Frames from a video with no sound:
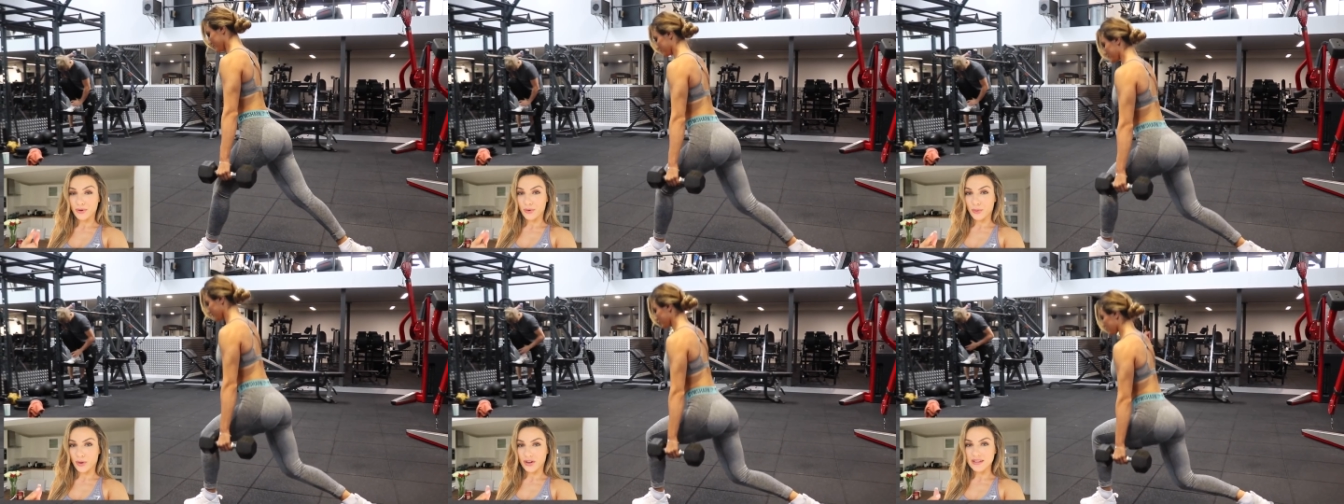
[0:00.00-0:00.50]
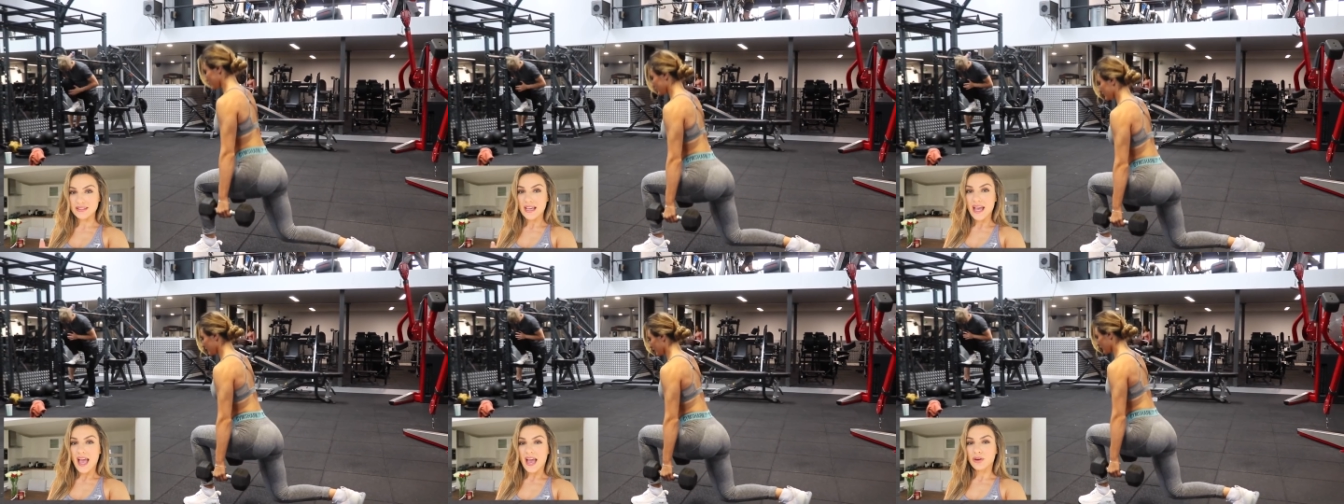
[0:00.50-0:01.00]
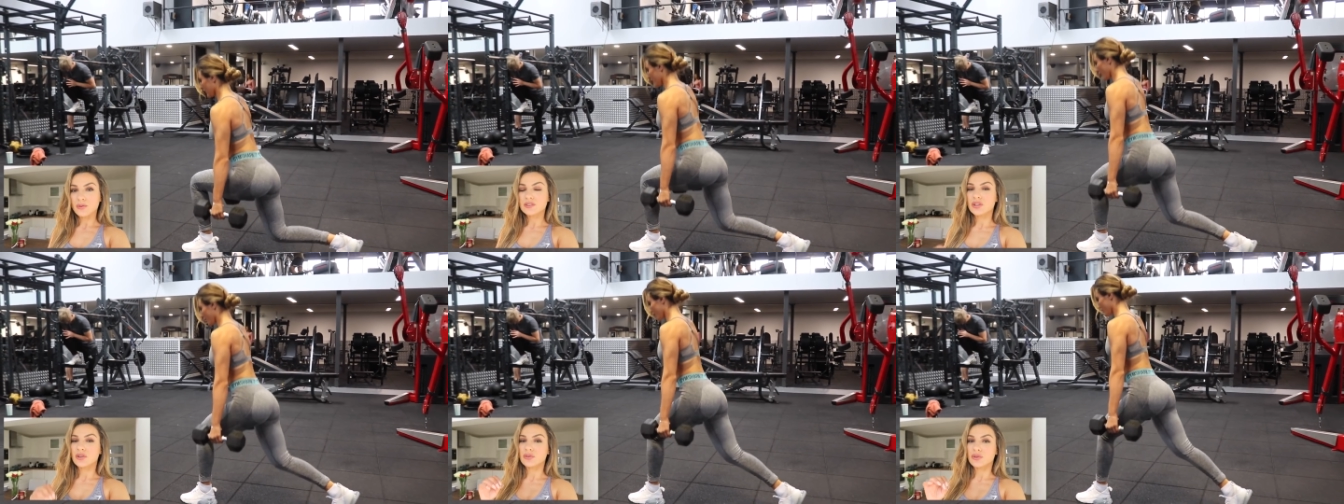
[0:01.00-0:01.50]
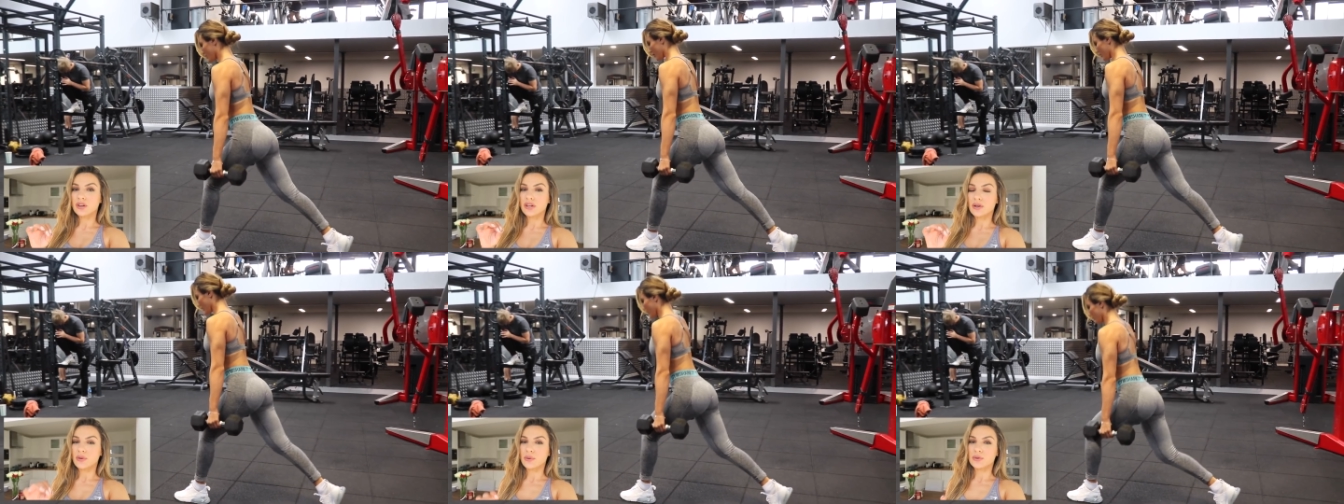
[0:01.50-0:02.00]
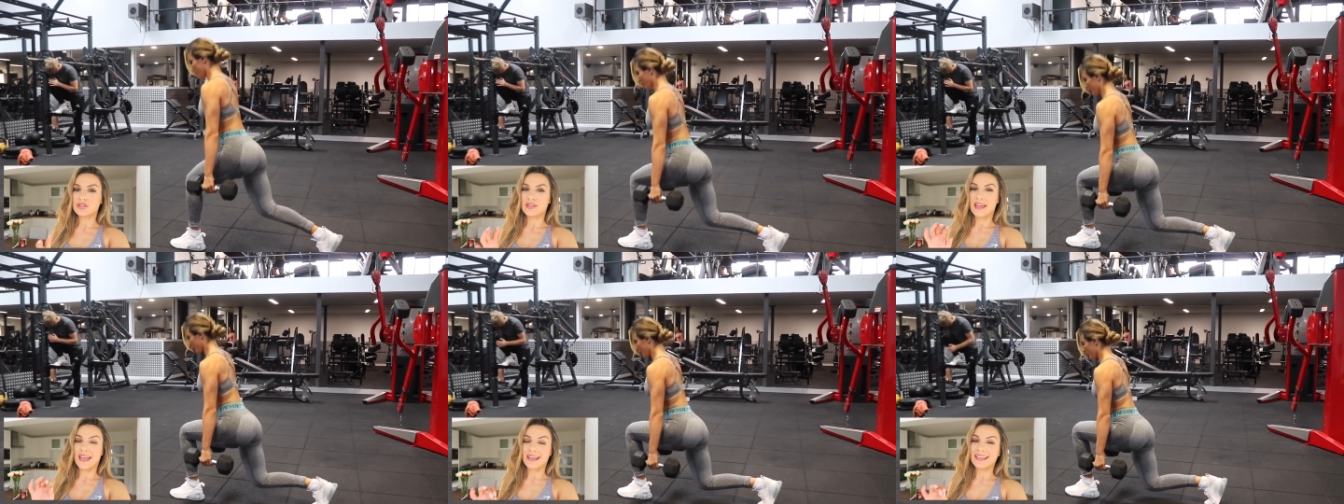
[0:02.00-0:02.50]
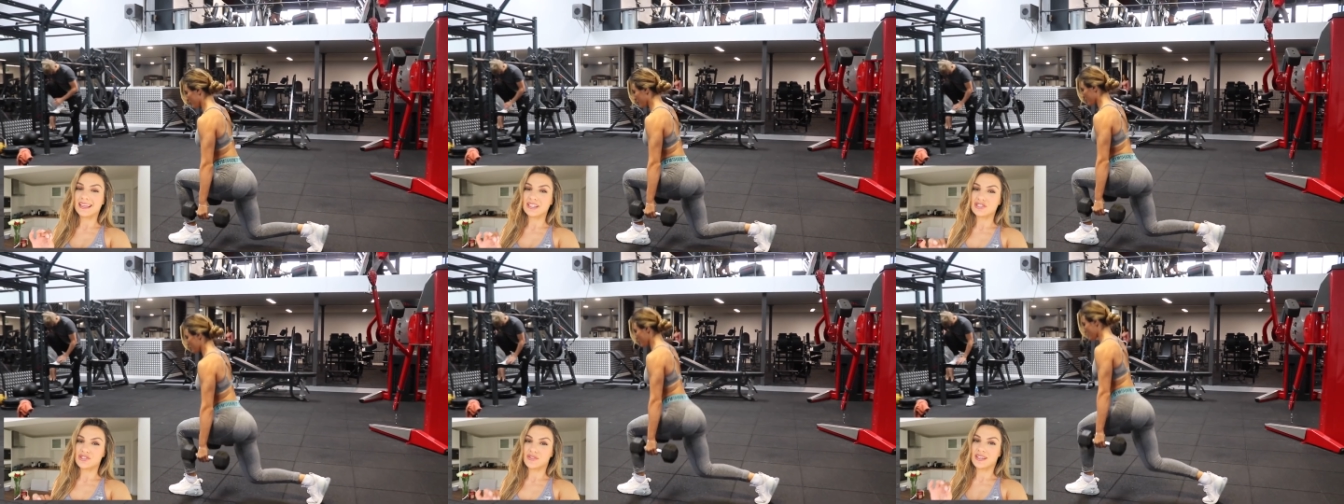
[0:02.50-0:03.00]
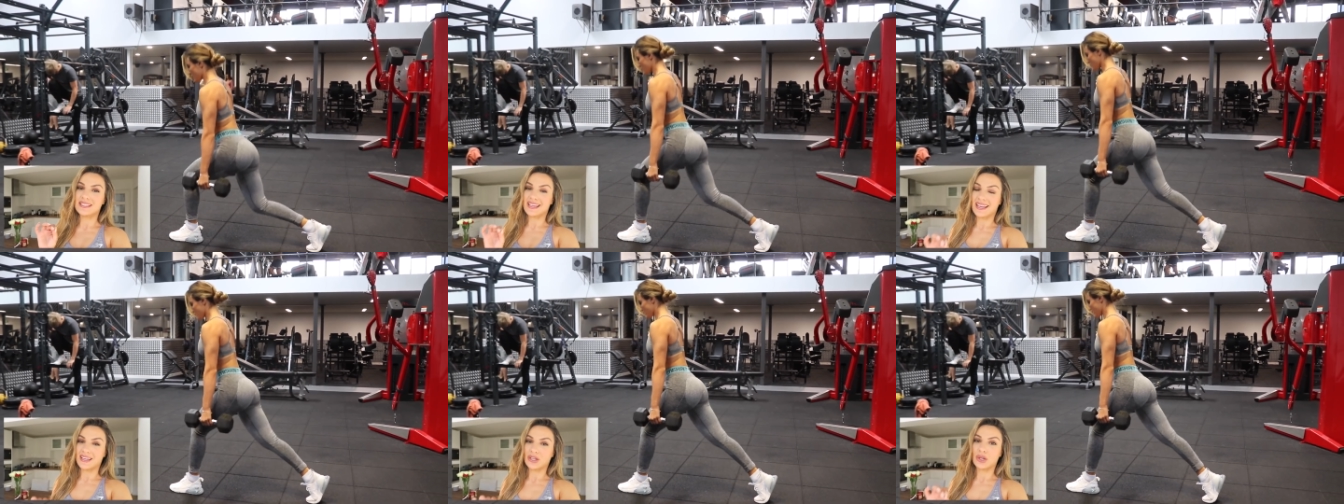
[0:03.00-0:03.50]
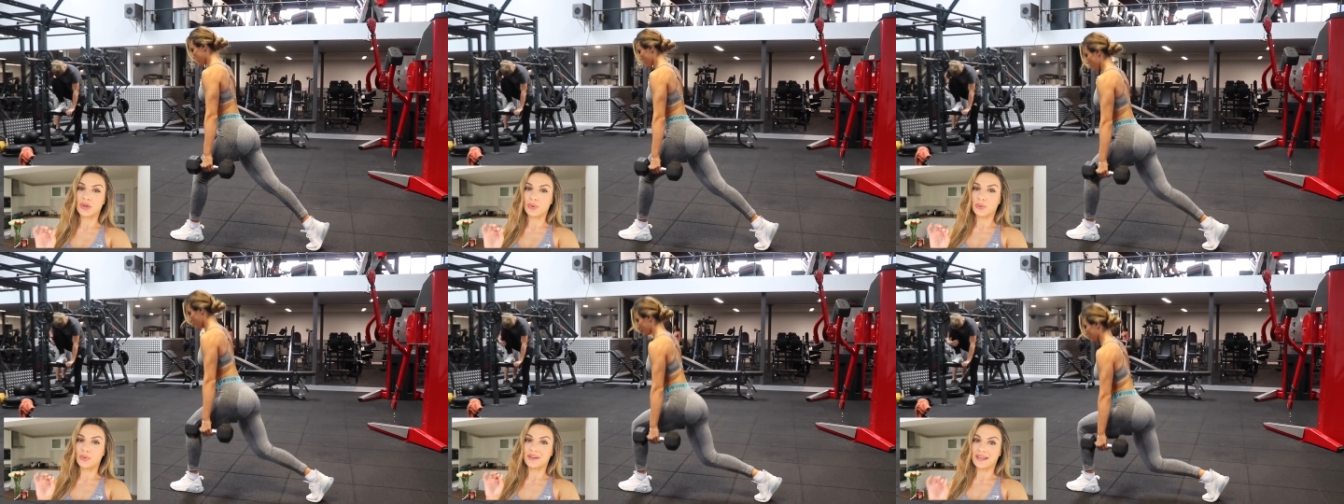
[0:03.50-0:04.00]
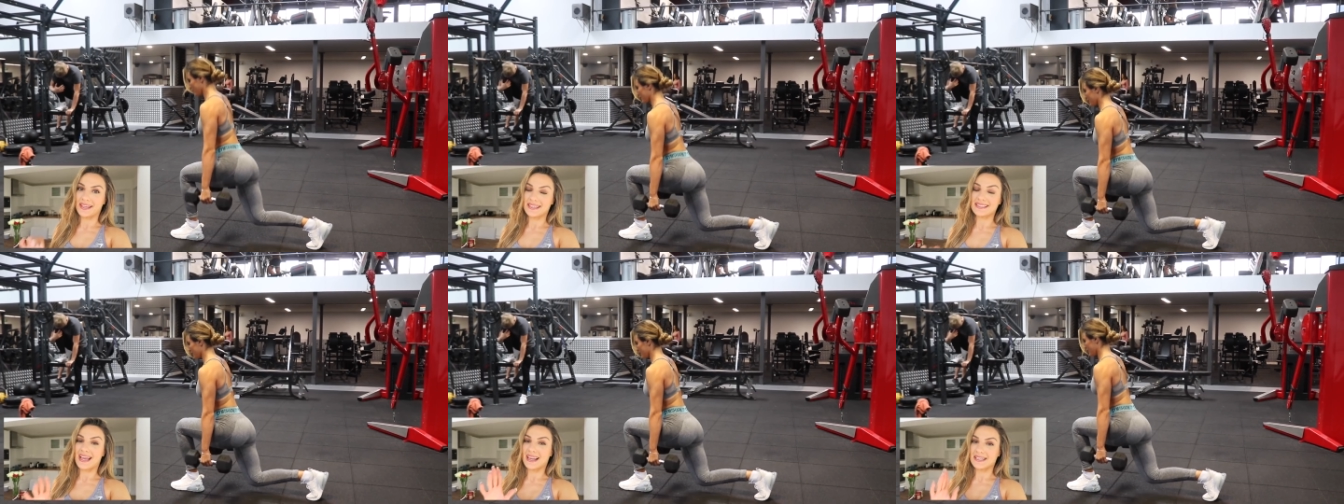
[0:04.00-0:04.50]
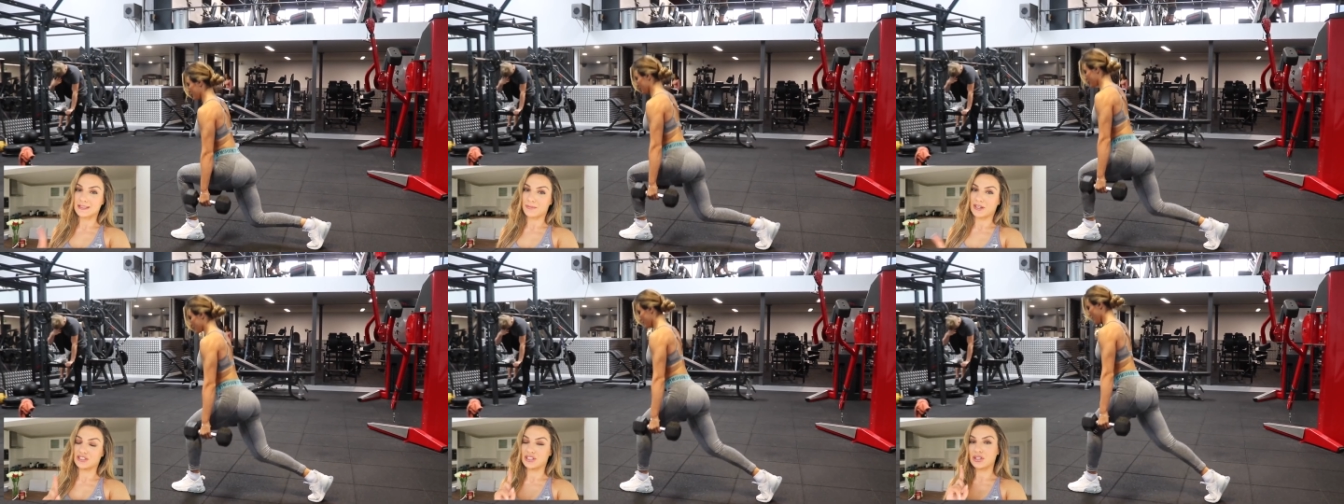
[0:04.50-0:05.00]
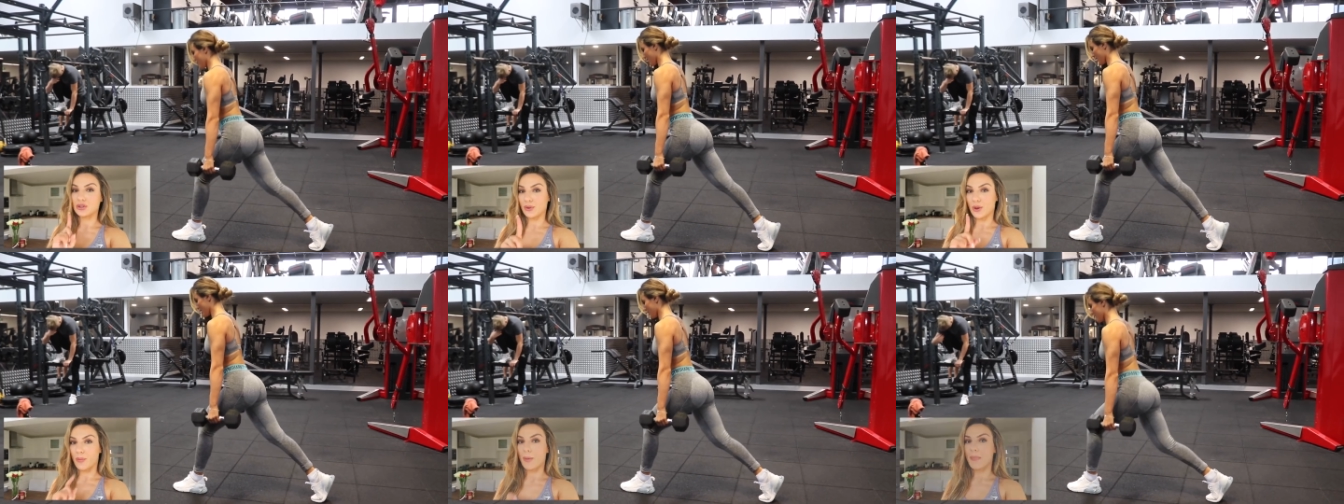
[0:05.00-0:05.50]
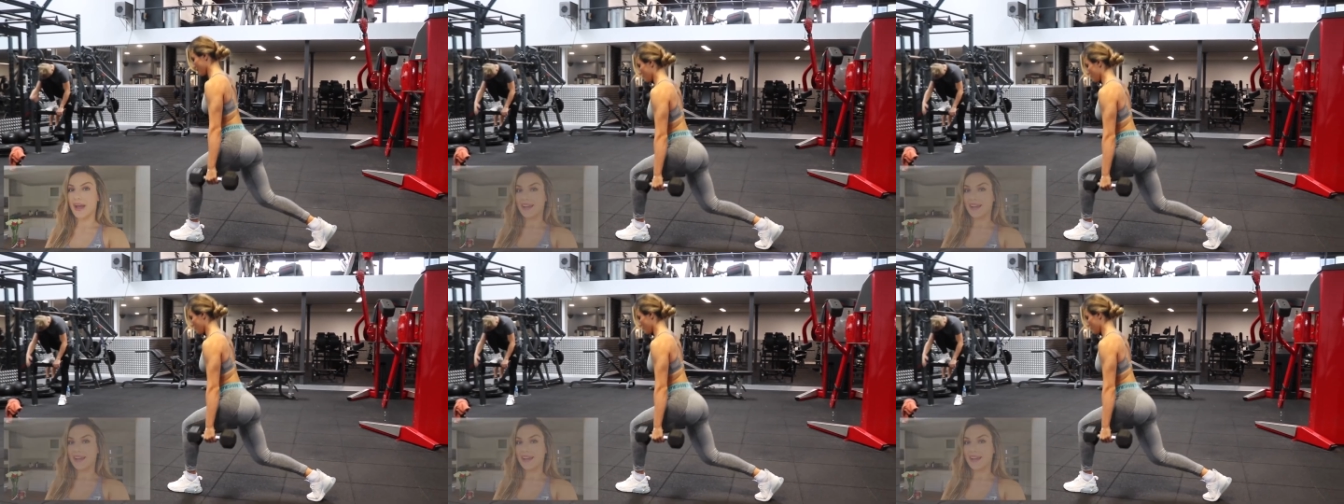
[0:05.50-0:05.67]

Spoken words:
your quads, and also you're not going to cause any injuries in your knees and especially your lower